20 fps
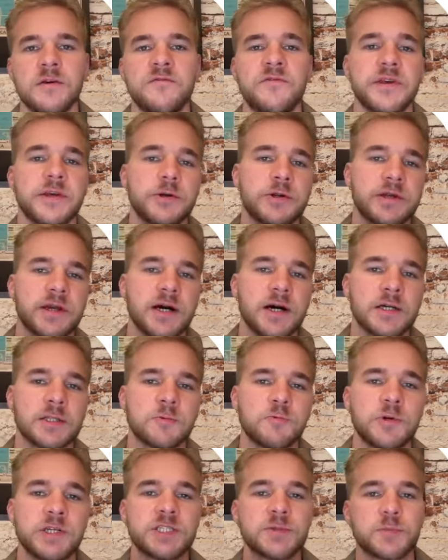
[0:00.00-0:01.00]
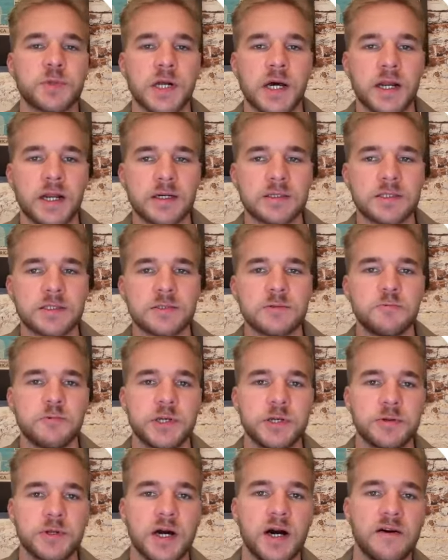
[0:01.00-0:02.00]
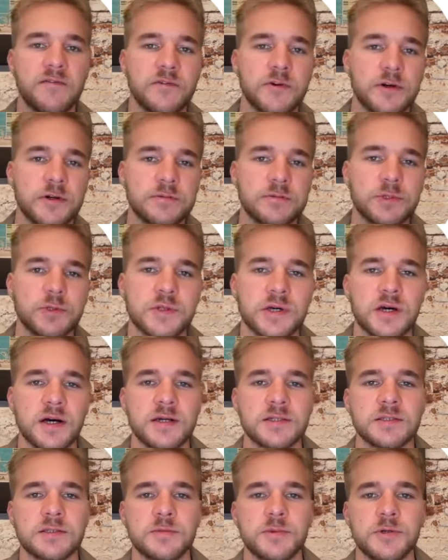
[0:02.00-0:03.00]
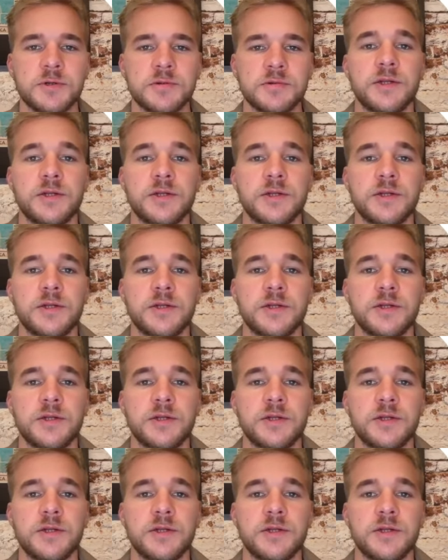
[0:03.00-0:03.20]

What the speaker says: figuring out which products we could offer to the customer,